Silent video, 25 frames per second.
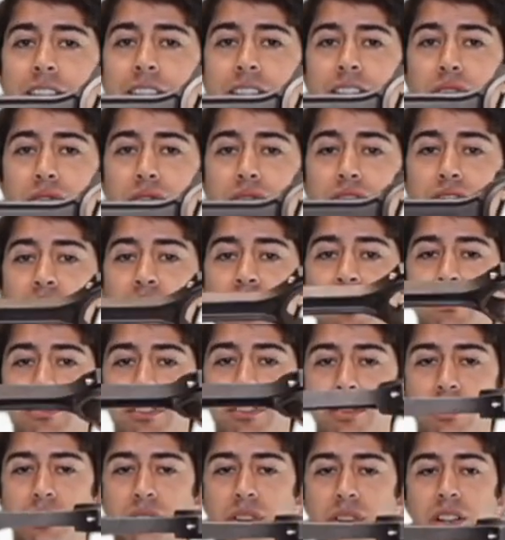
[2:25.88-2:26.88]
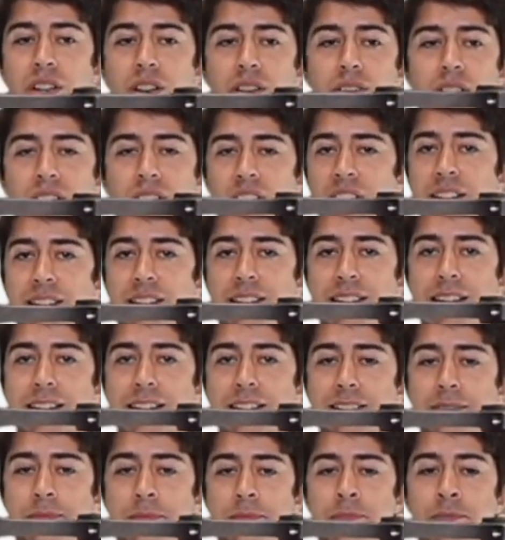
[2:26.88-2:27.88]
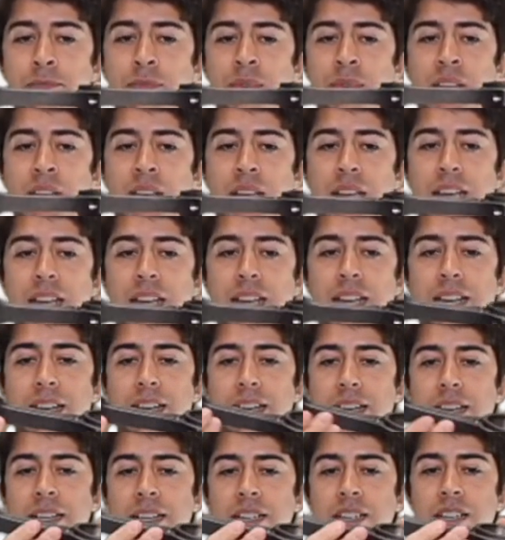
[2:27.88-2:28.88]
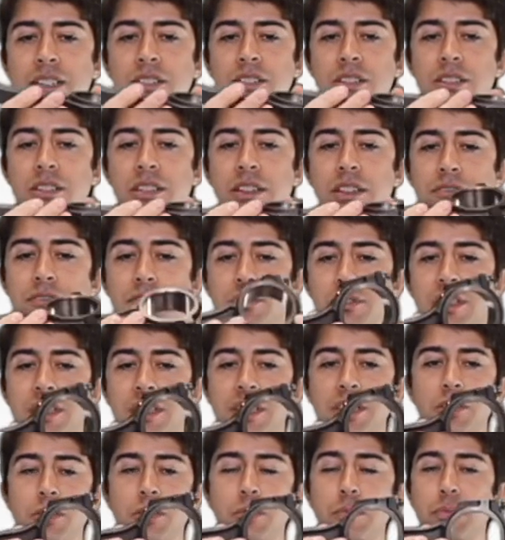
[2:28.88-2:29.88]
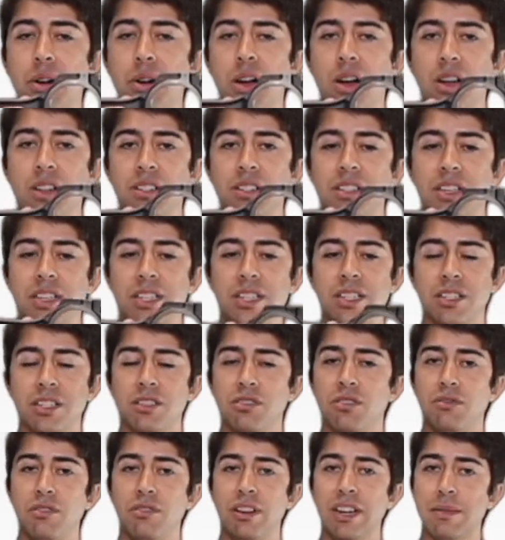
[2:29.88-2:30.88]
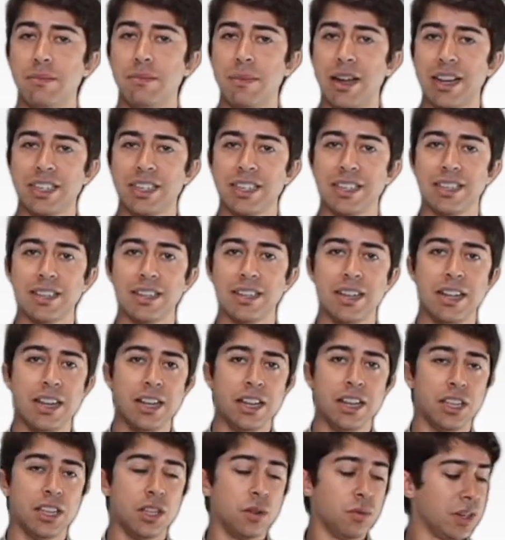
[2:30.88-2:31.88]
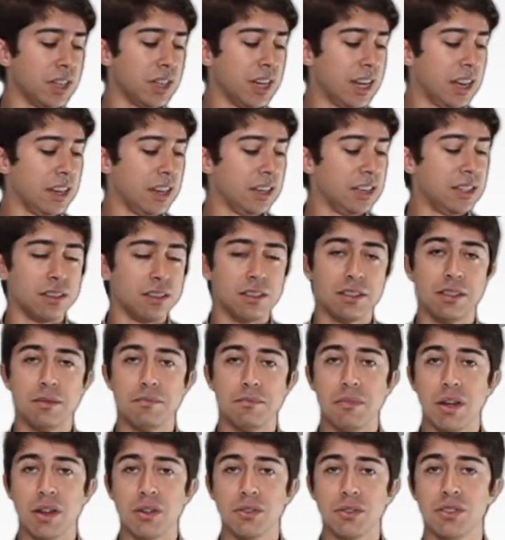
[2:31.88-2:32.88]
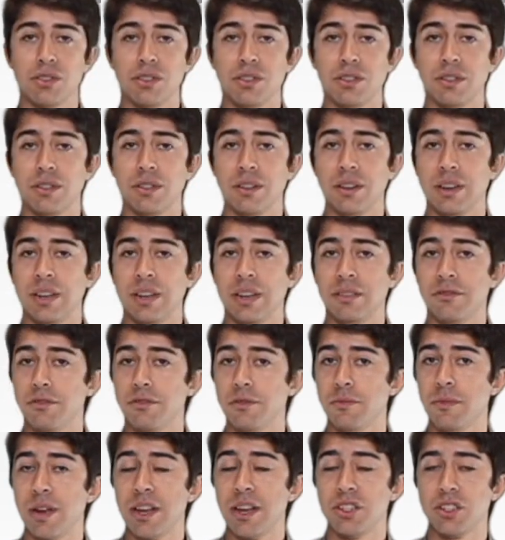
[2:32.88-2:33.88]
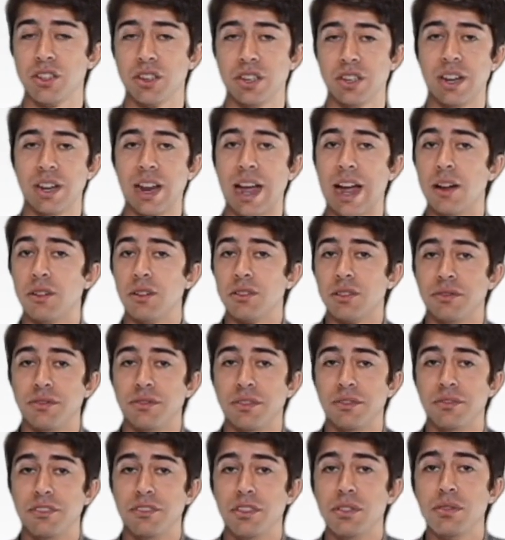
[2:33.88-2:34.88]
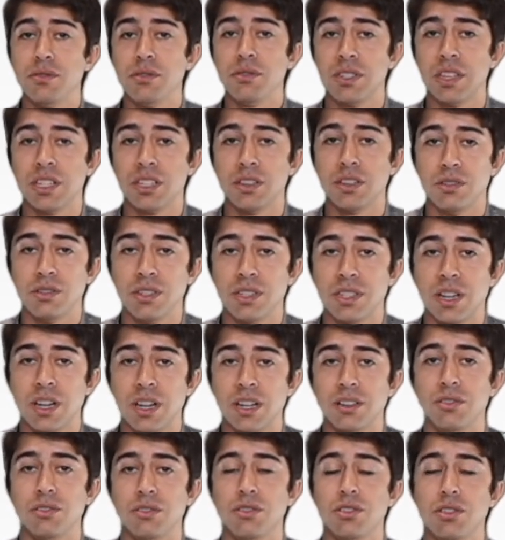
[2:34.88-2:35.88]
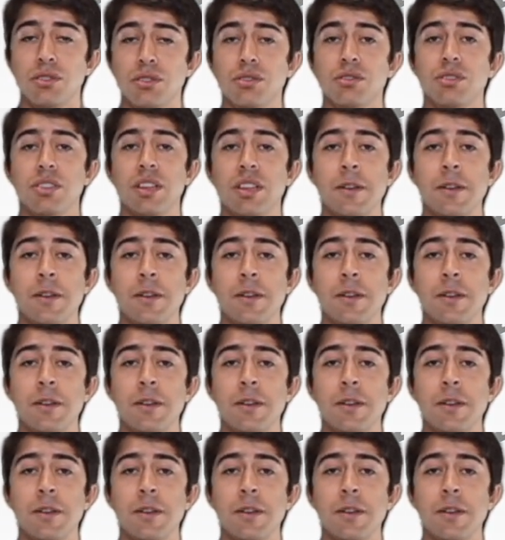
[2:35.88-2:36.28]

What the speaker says: your front view is going to look like that. It doesn't, for these two parts, it does not really matter. You would get the most information out of the views that you decide to choose.